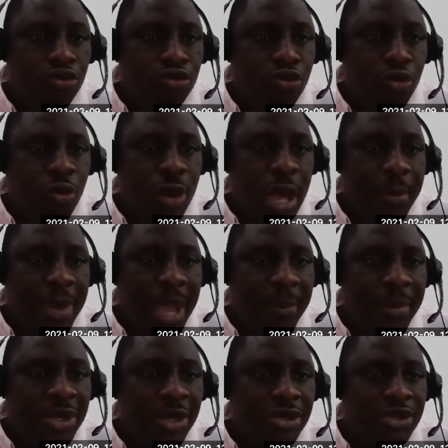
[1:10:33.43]
So I
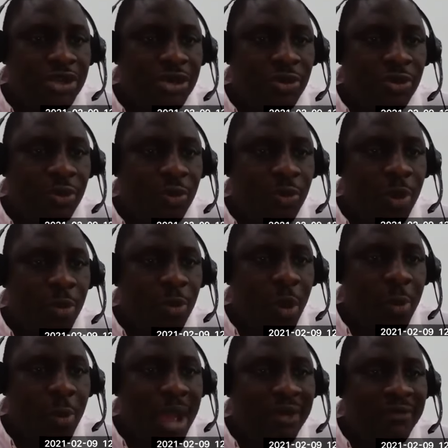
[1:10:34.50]
mentioned to you
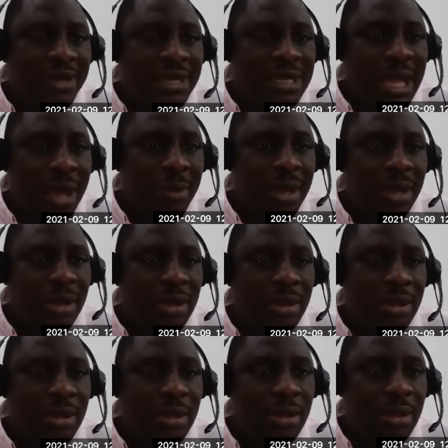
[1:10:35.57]
what we have in Kama.
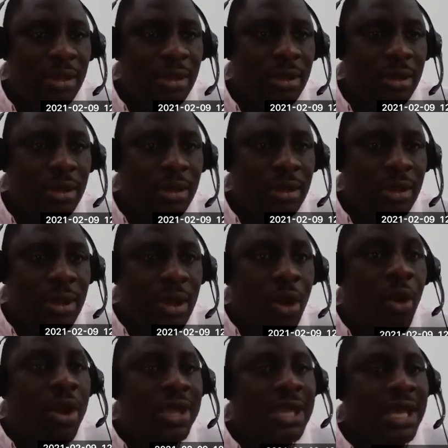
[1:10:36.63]

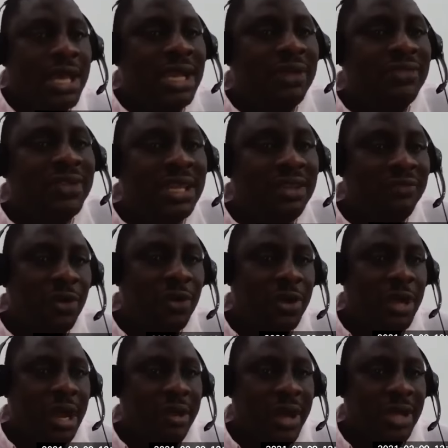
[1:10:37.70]
Okay, yeah, lifting the veil.
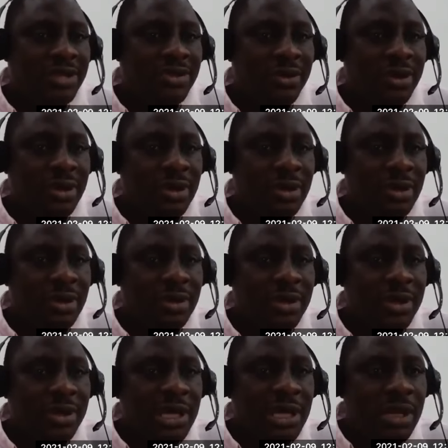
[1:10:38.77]
Yeah, you're right. Sorry.
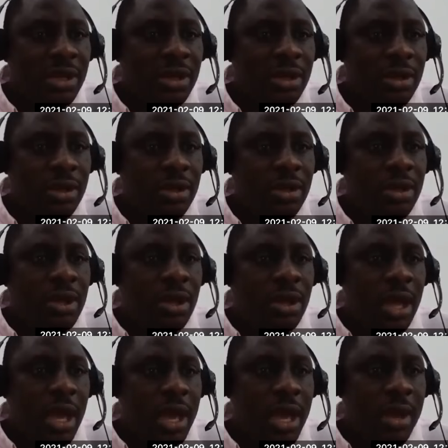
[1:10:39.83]

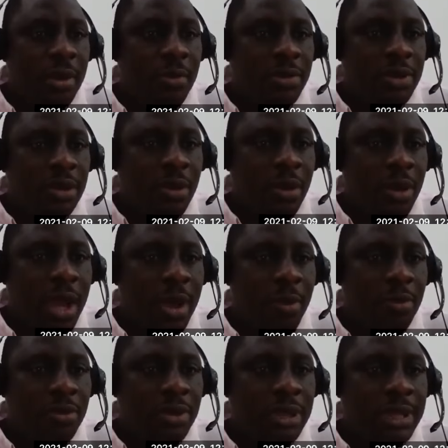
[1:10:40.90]
Nene,
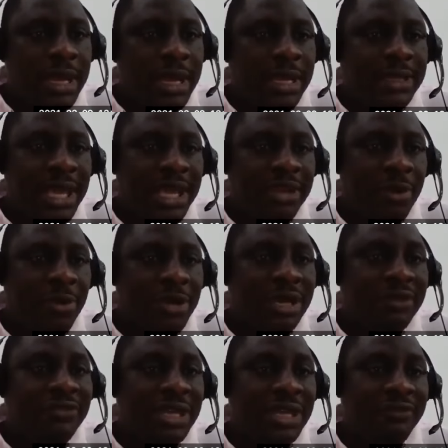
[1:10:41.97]
thank you very much.
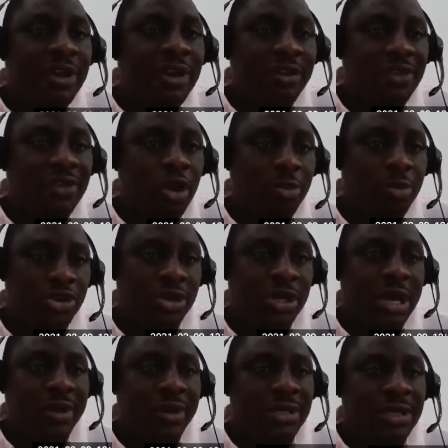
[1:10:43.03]
Lifting the veil of incorporation.
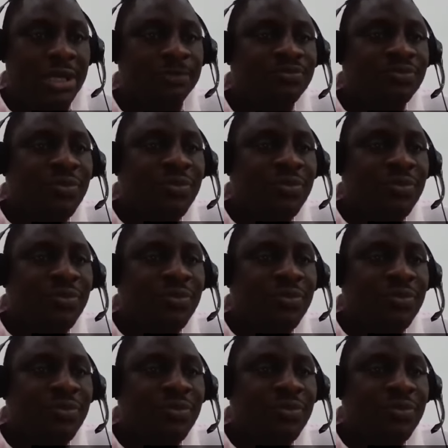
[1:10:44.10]
You're right. Yeah.